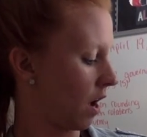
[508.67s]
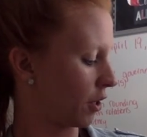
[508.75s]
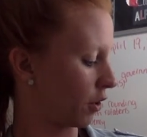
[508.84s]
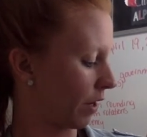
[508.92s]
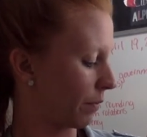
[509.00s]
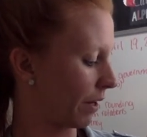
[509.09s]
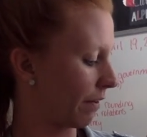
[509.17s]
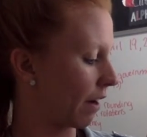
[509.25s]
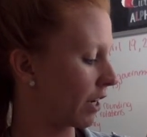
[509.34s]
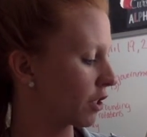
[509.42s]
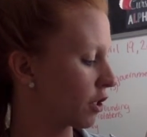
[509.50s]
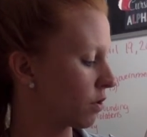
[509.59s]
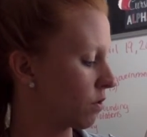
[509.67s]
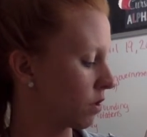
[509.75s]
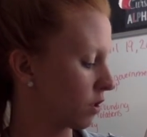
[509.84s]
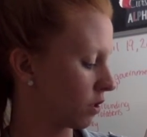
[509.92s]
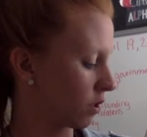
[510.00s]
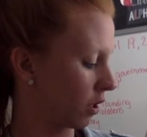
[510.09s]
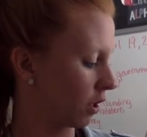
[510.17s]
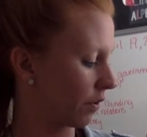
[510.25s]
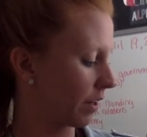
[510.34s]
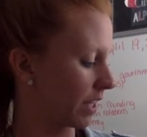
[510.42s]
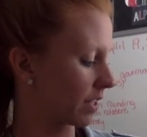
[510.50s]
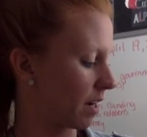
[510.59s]
Underline where you're rounding to. Circle
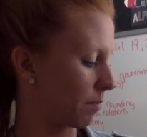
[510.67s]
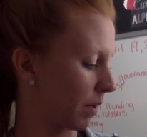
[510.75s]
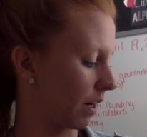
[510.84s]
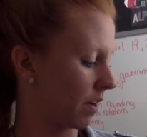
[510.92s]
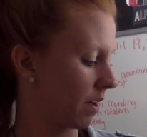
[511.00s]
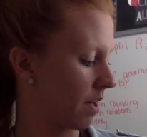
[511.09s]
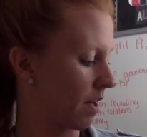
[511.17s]
the next number.